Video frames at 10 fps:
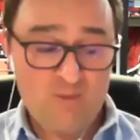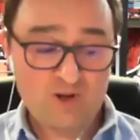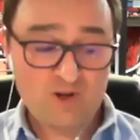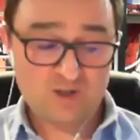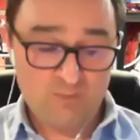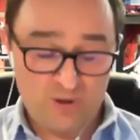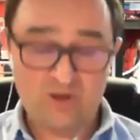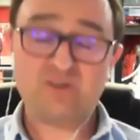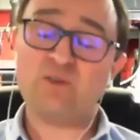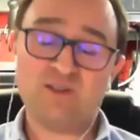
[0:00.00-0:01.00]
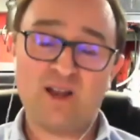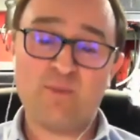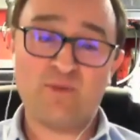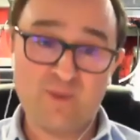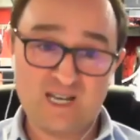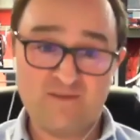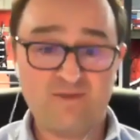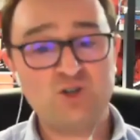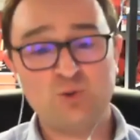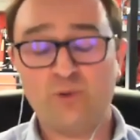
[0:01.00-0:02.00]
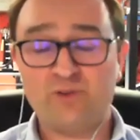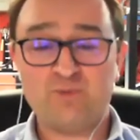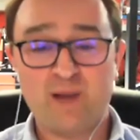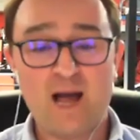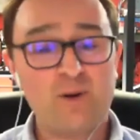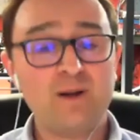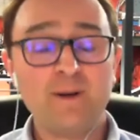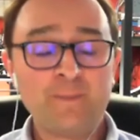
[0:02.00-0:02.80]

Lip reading: much personal development from individuals in power.